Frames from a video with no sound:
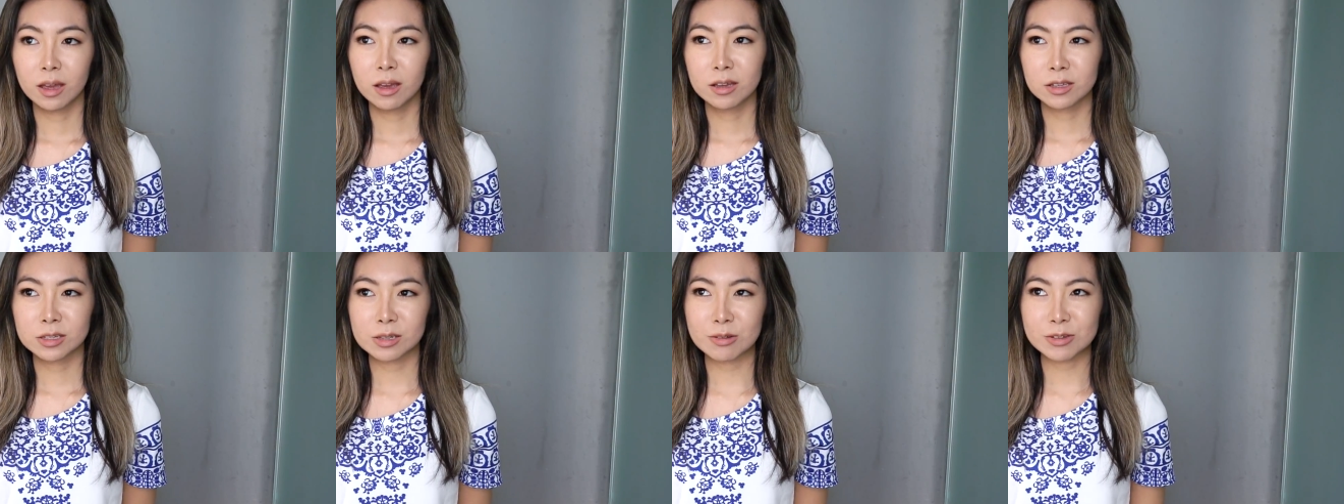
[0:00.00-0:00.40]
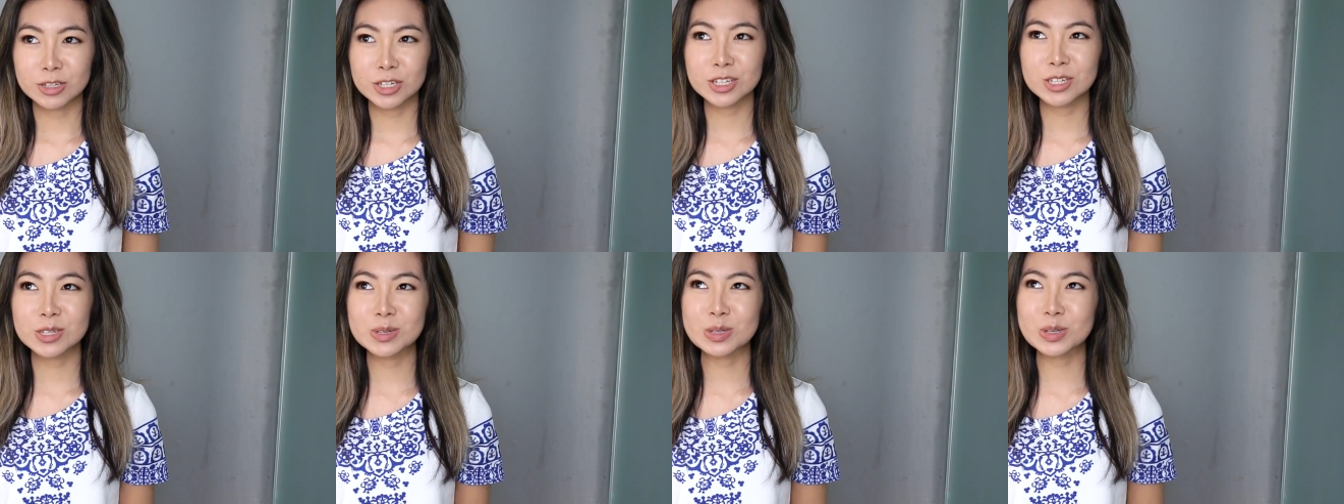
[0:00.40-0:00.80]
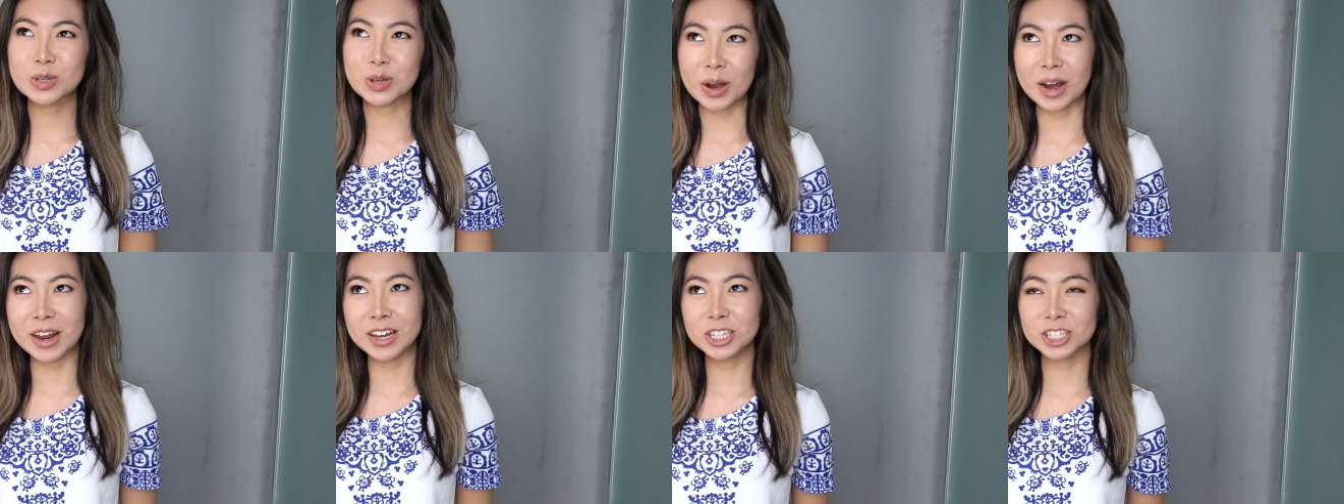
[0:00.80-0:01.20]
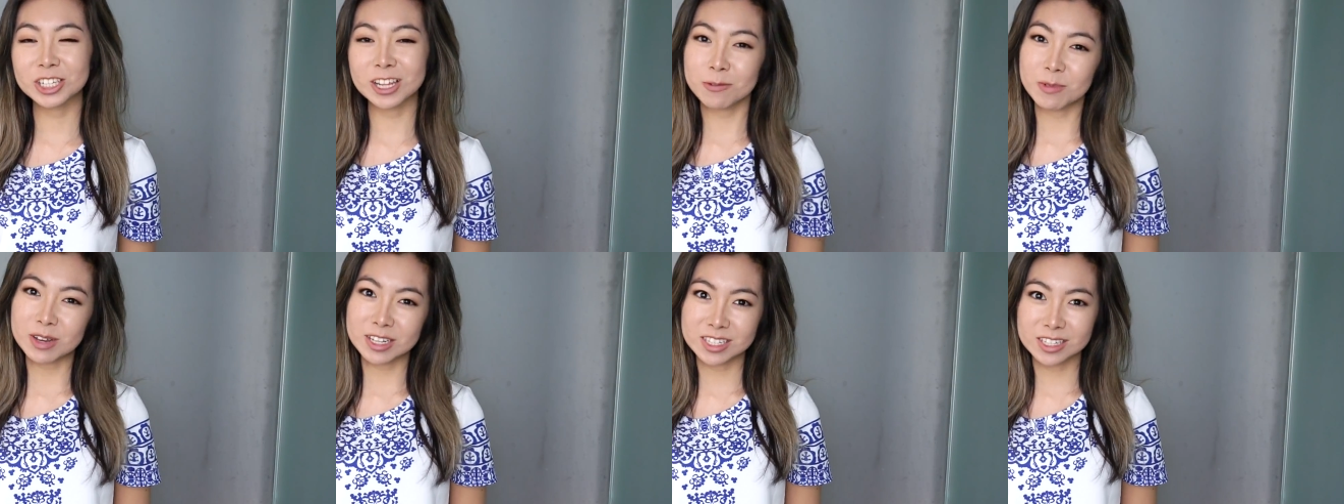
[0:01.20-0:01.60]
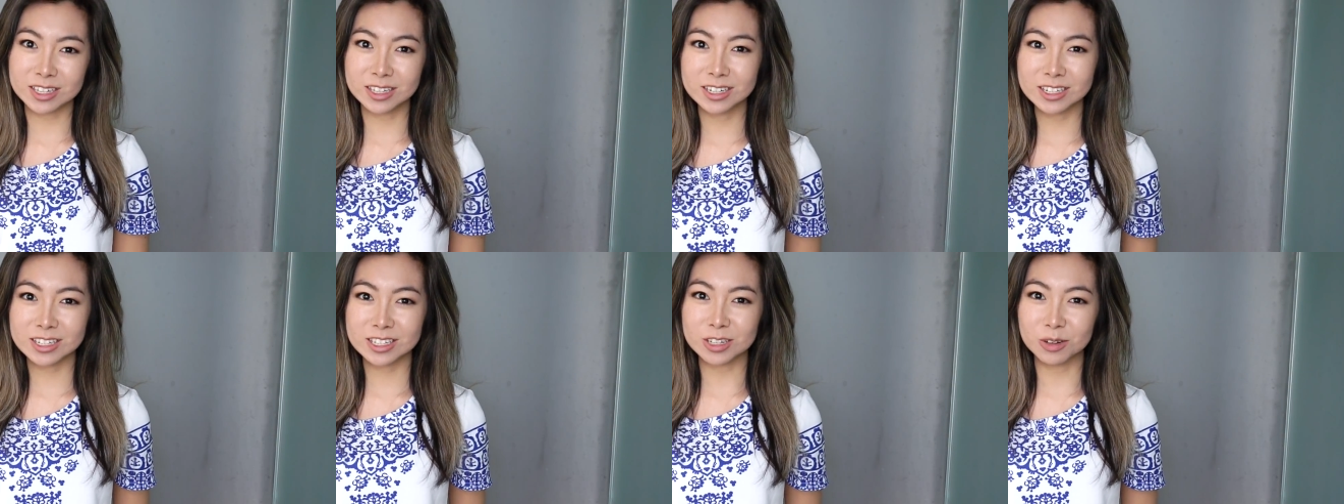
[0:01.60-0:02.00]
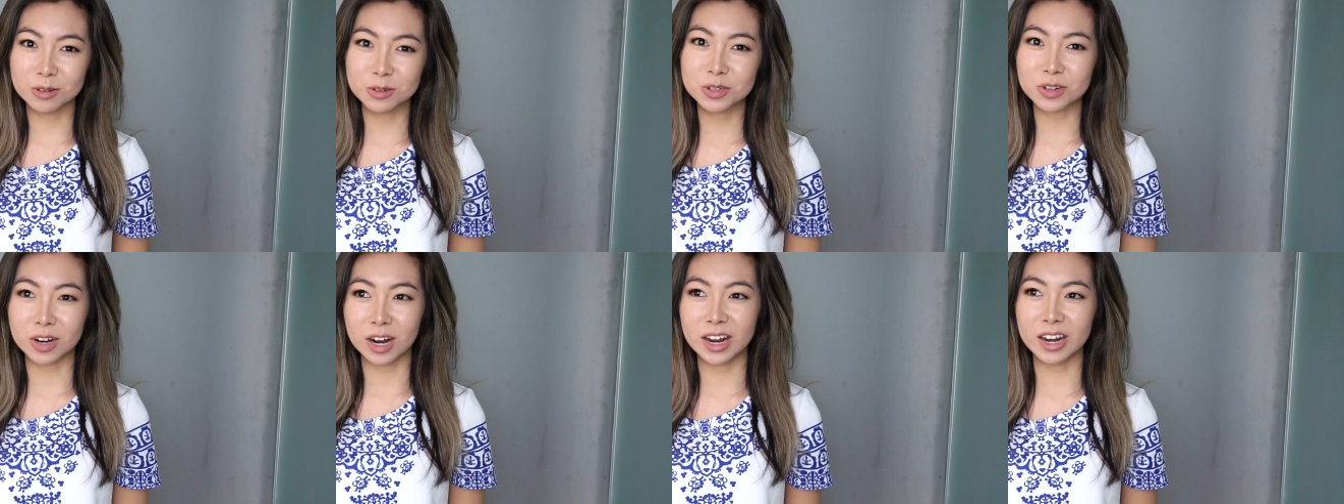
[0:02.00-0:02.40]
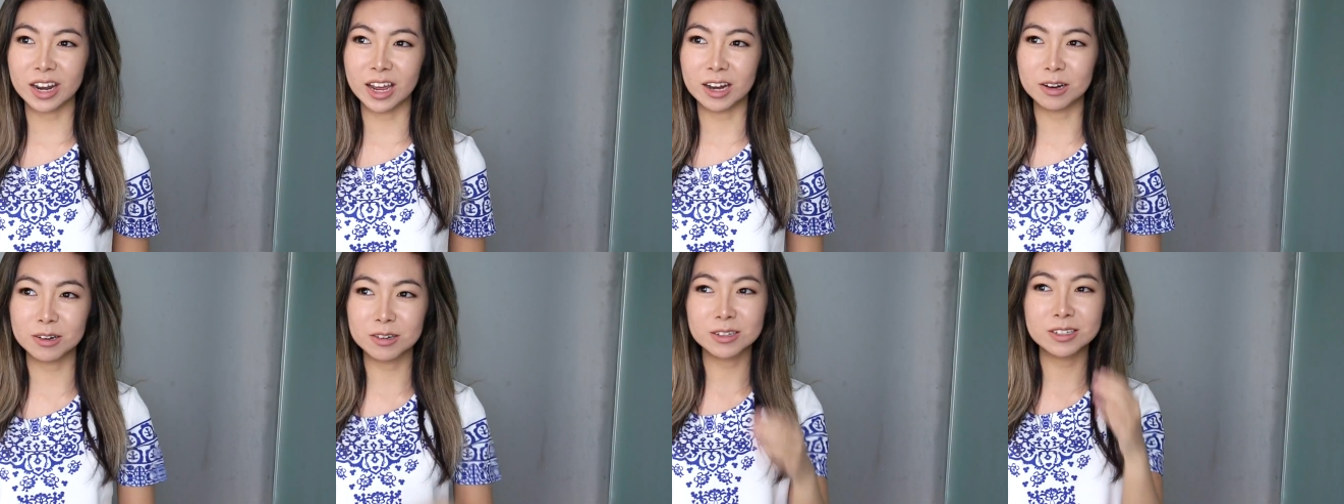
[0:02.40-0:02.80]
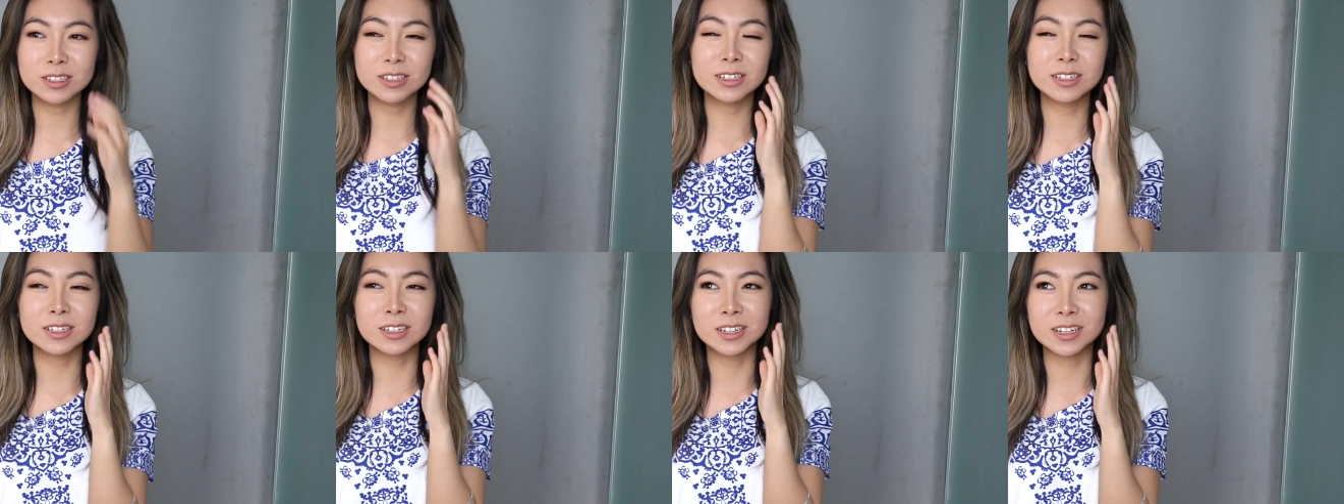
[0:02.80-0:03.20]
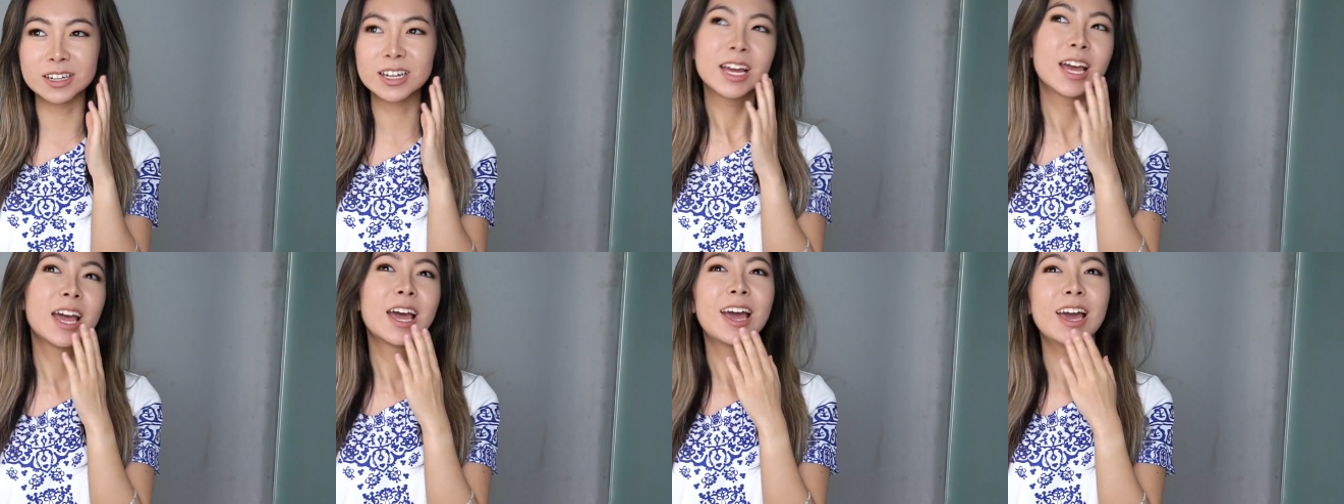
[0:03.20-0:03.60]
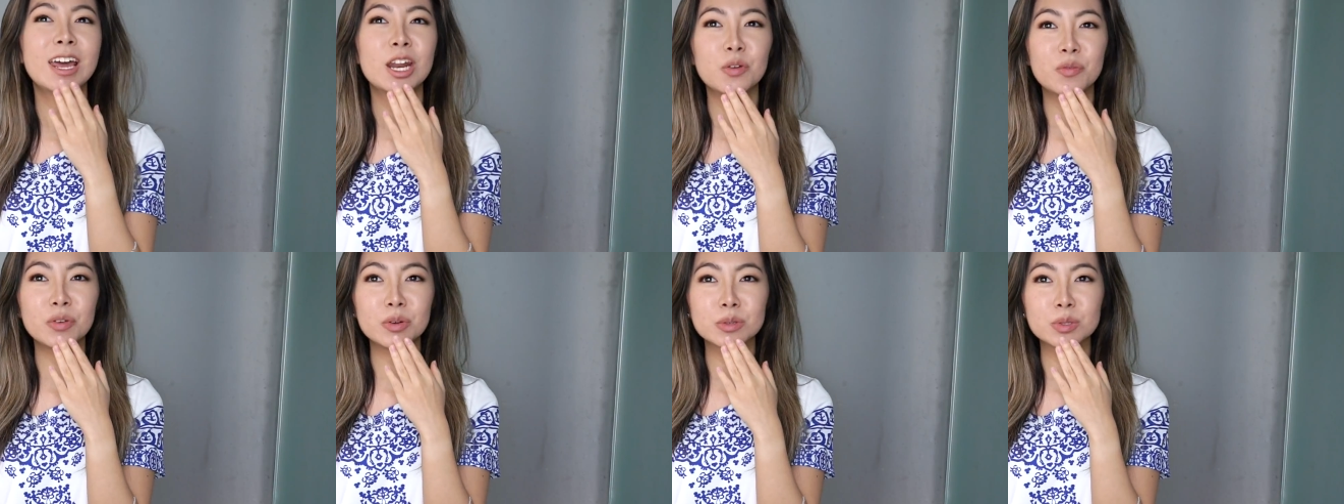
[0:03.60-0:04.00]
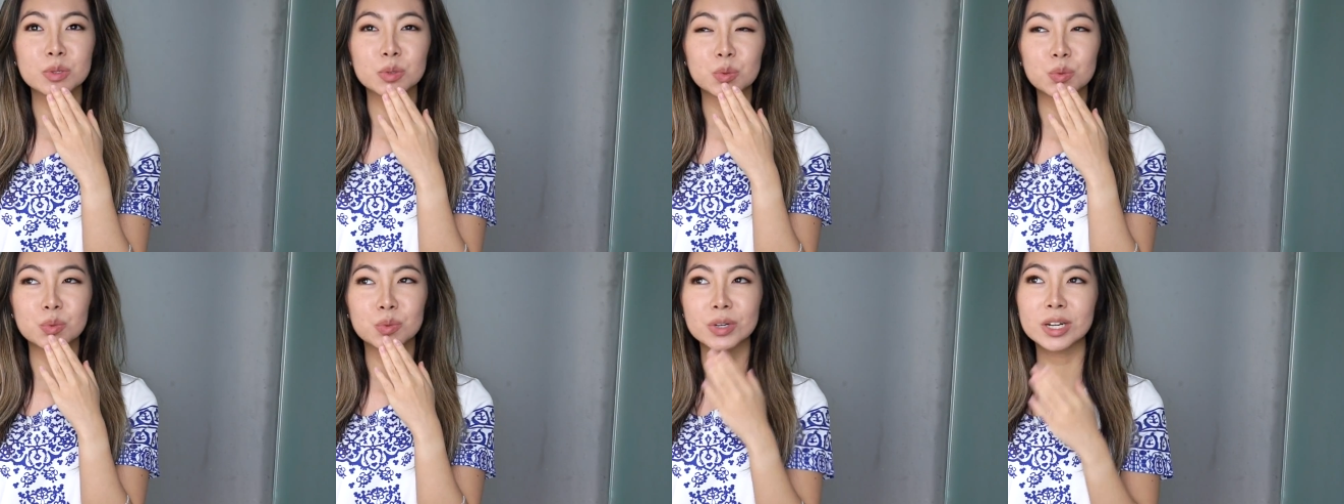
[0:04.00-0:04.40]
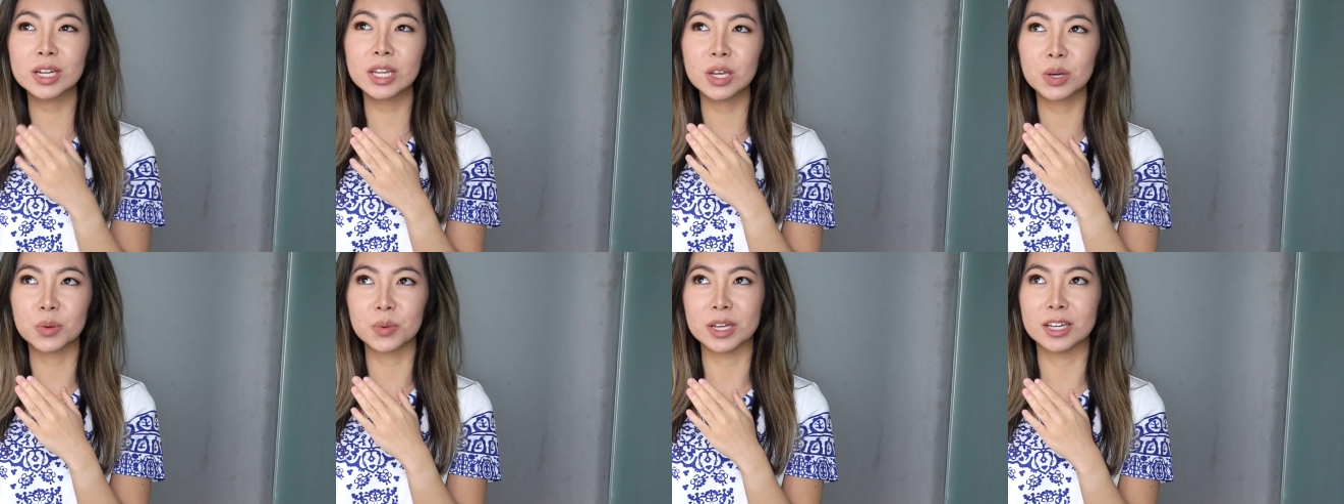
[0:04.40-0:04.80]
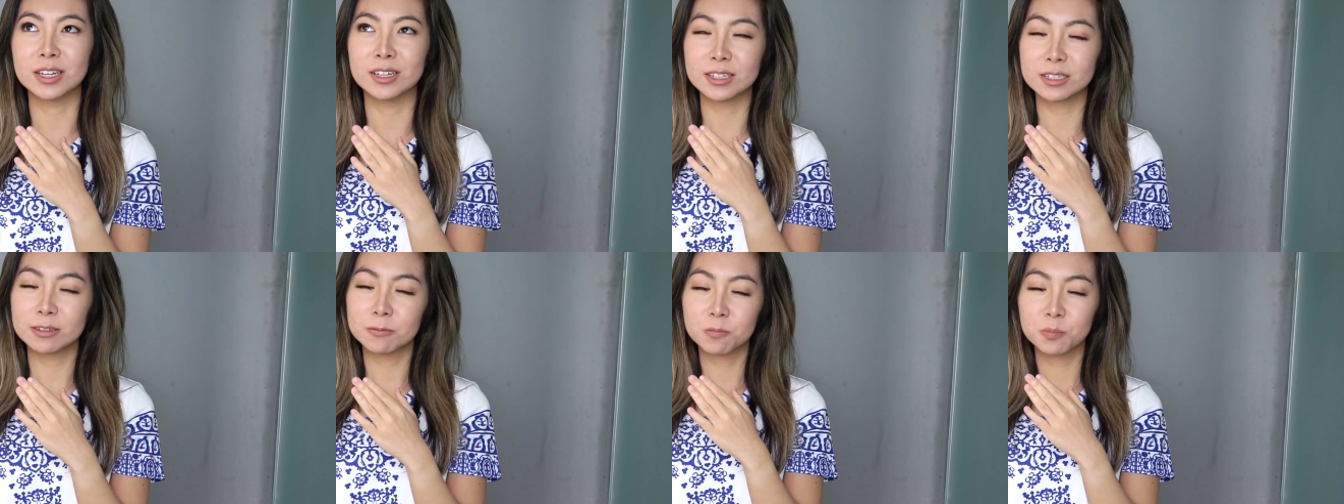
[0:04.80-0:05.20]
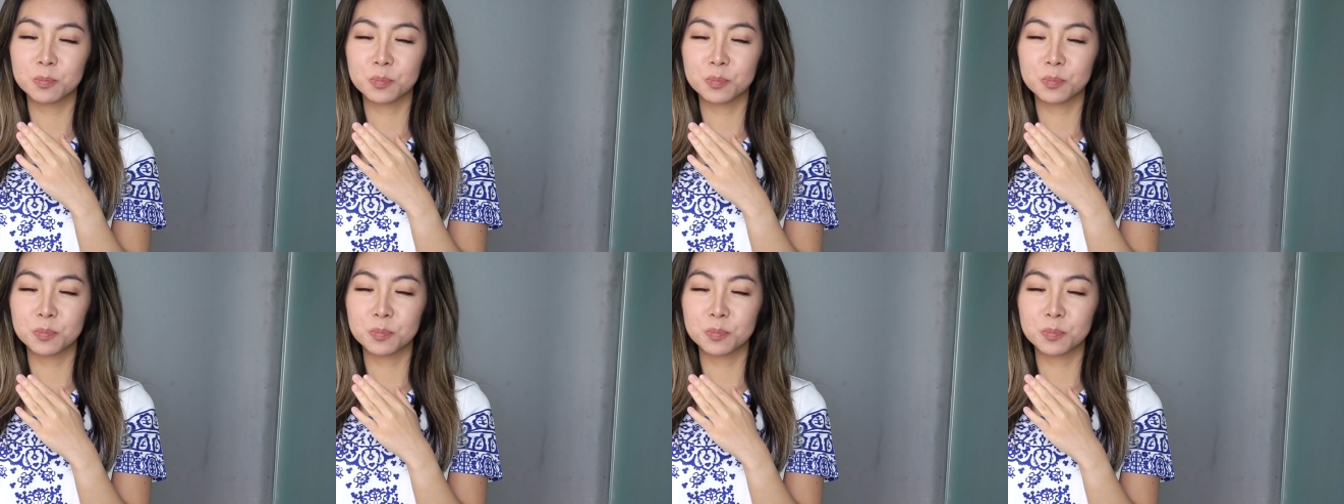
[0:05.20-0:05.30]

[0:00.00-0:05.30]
so it's just strange that my skin is so dry now. And it feels really weird.